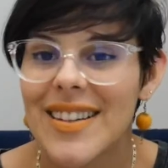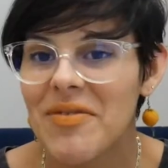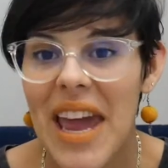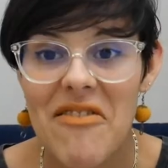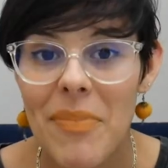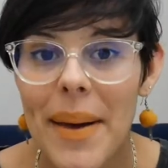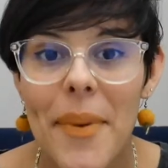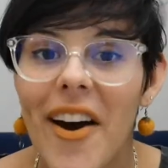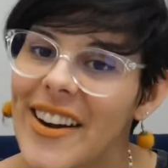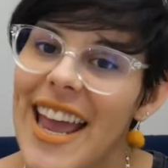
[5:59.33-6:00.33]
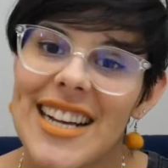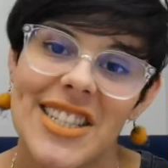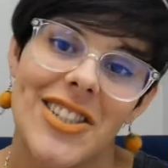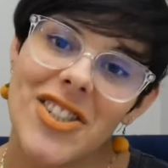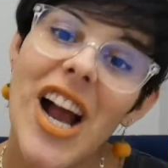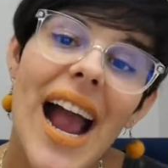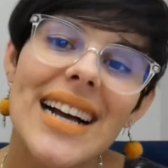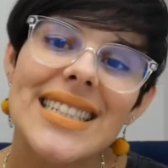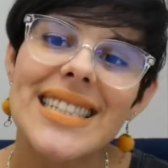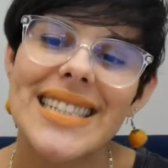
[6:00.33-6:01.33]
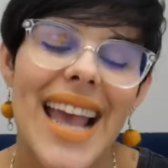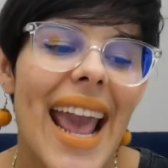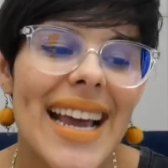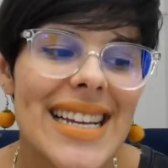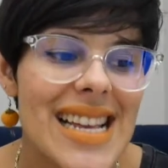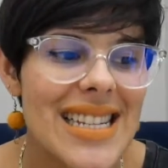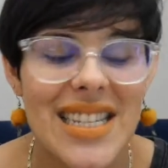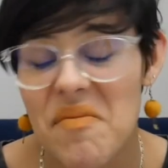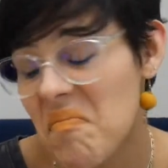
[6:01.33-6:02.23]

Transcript: gave my podcast a chance and